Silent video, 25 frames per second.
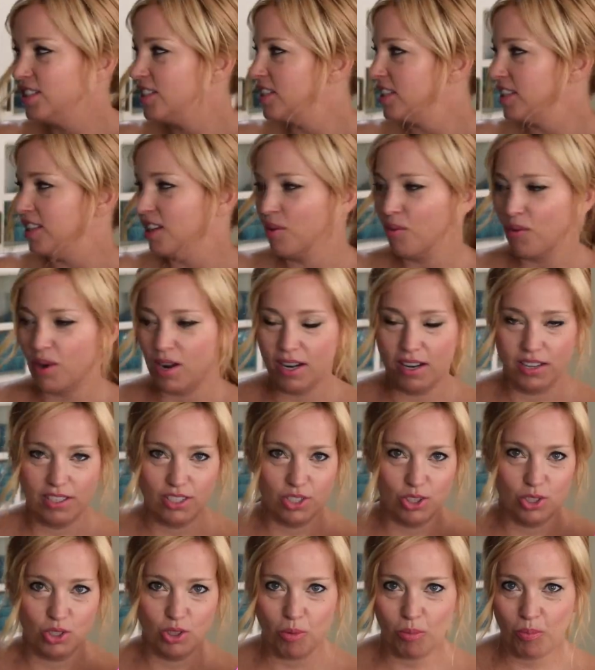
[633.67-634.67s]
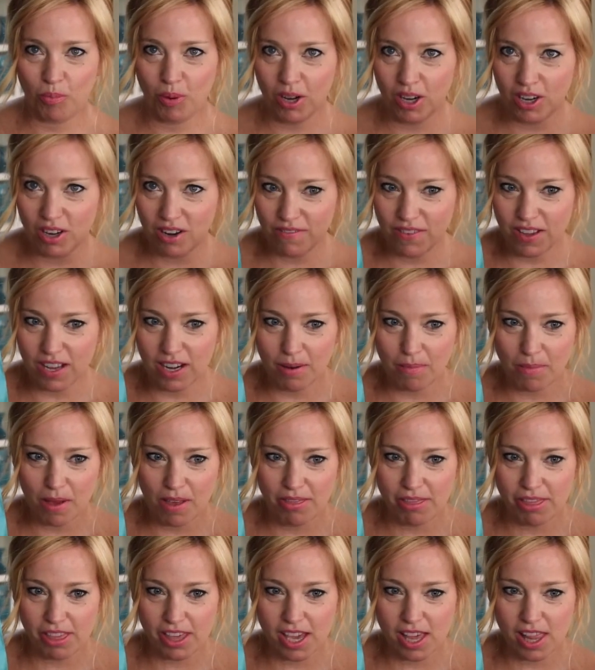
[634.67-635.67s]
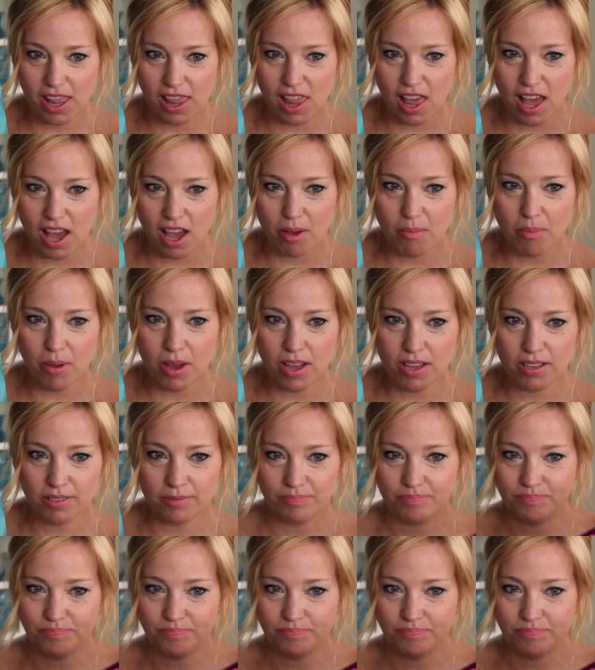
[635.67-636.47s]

Do you want to do the Pura Vida Monthly Club?